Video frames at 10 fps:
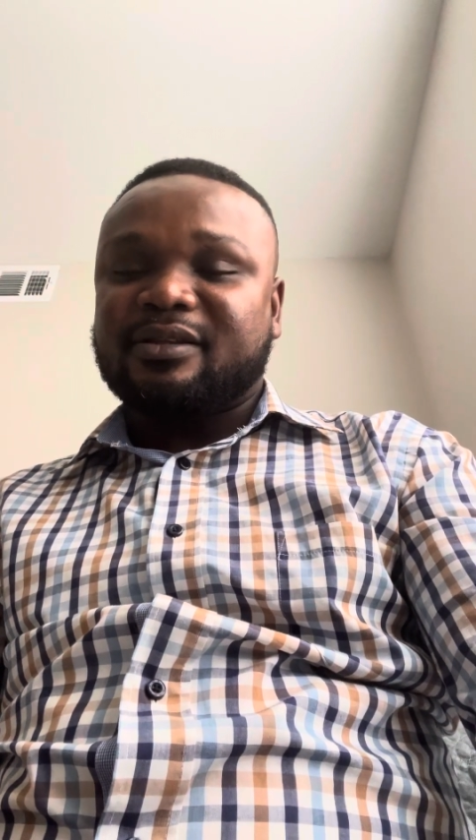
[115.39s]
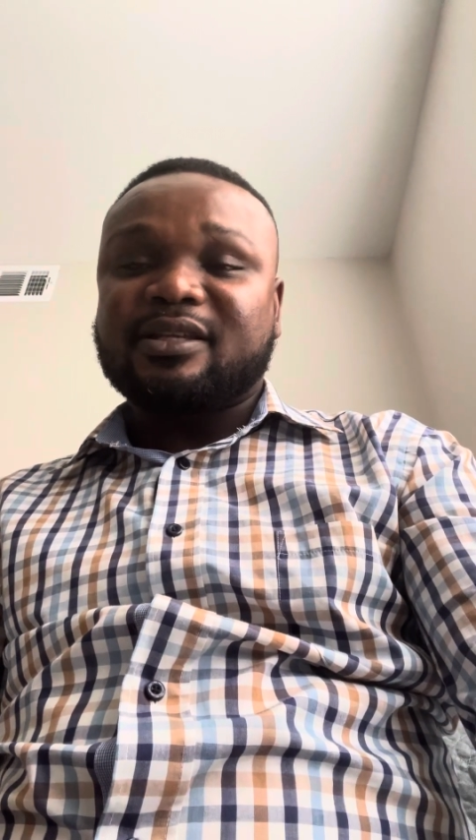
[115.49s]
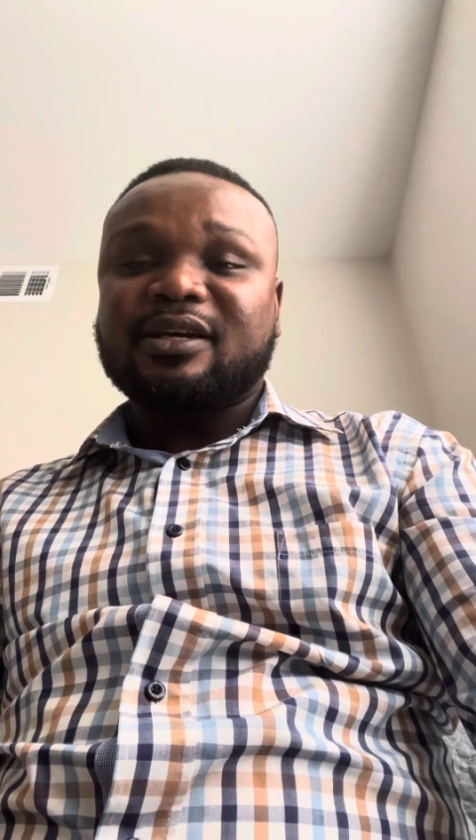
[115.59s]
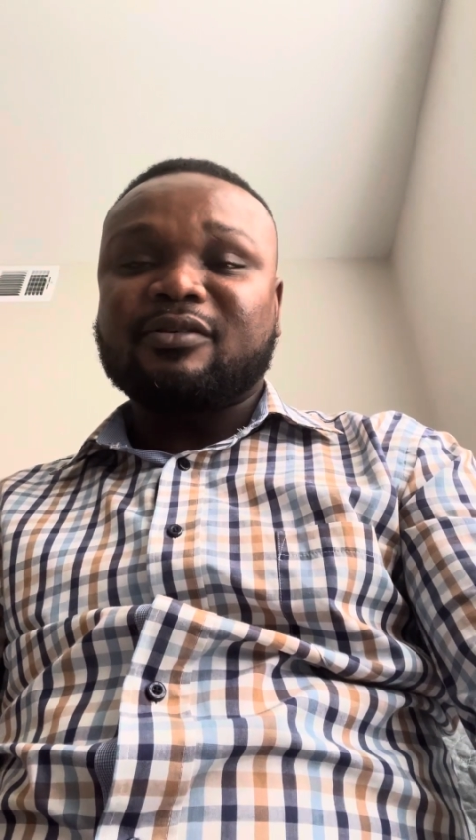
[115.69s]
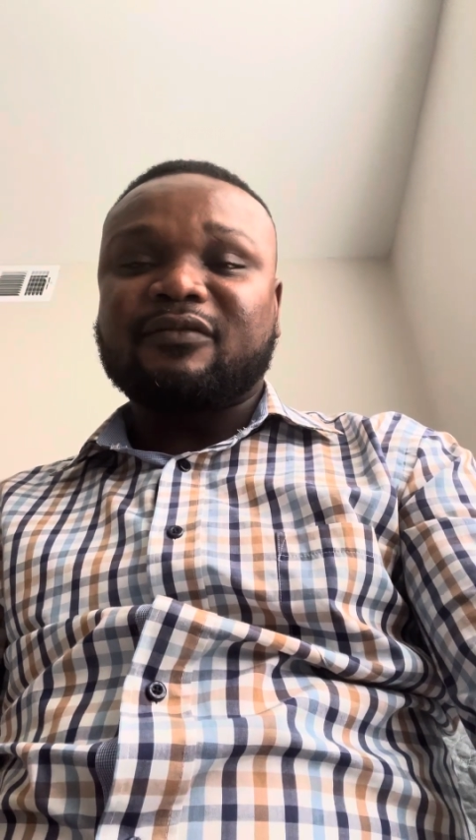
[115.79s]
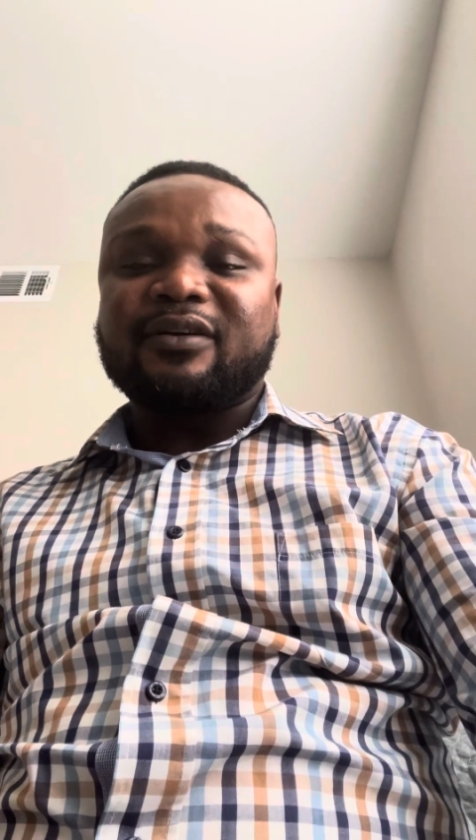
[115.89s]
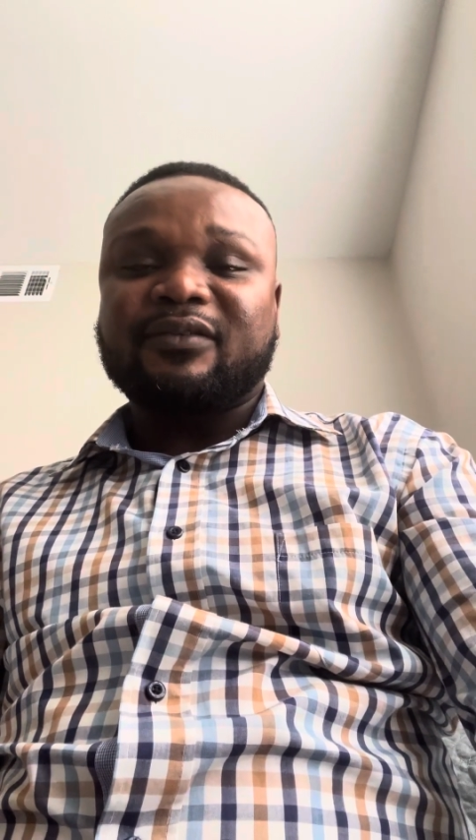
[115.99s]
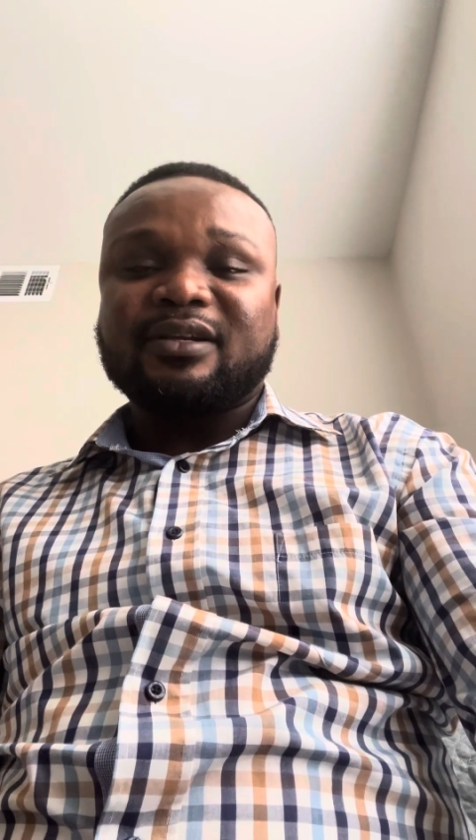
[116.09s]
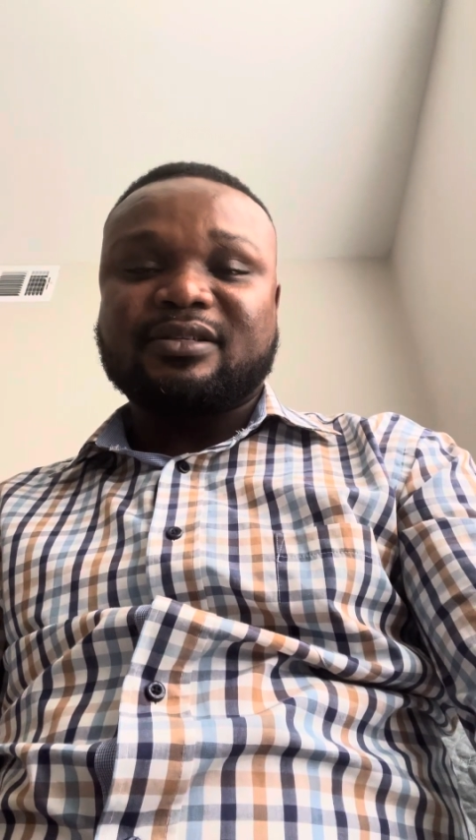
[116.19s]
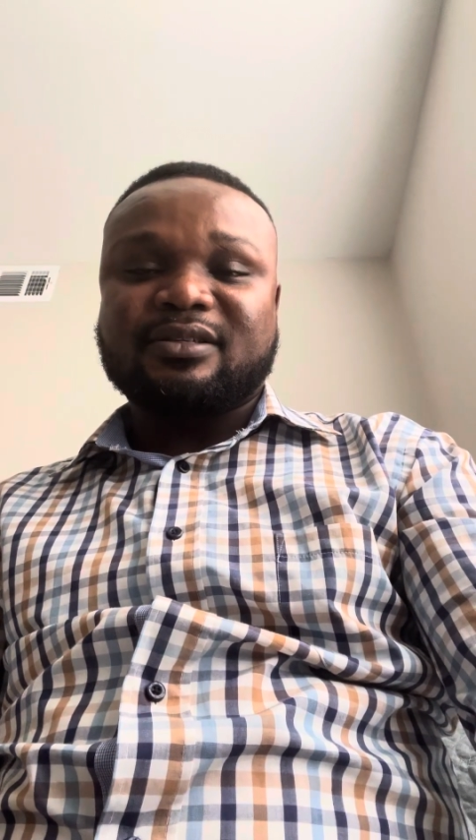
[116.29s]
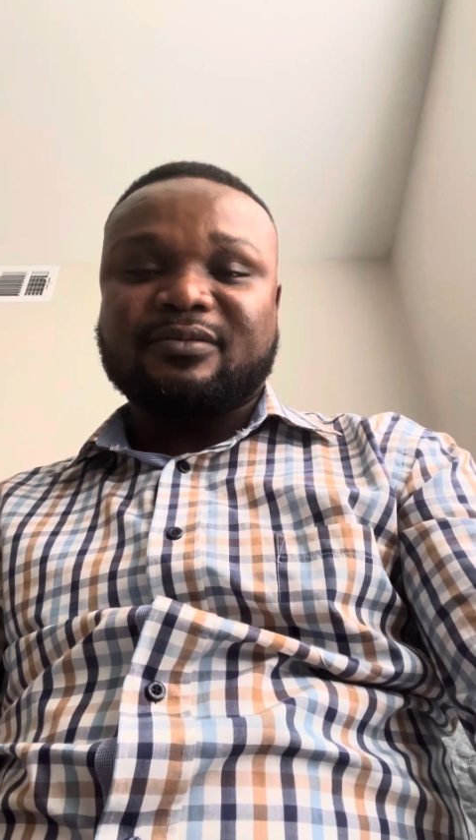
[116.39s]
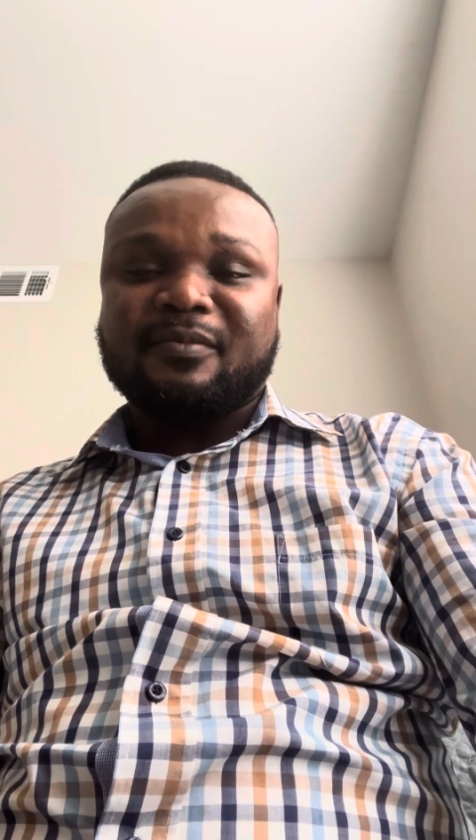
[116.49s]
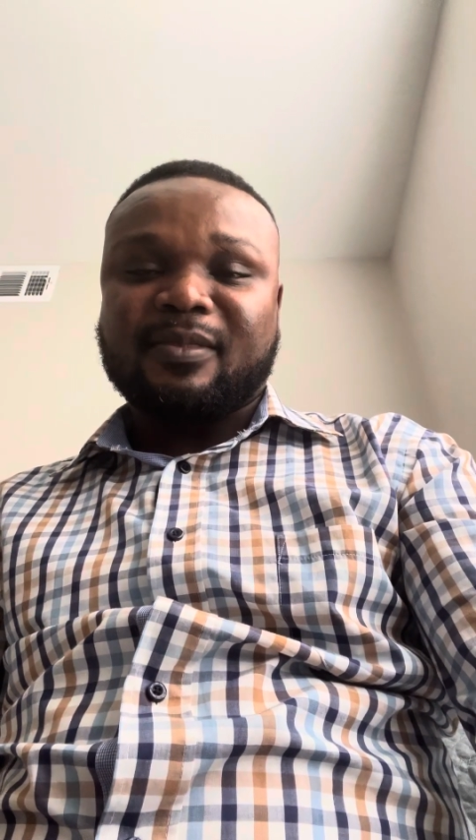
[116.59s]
turnover rates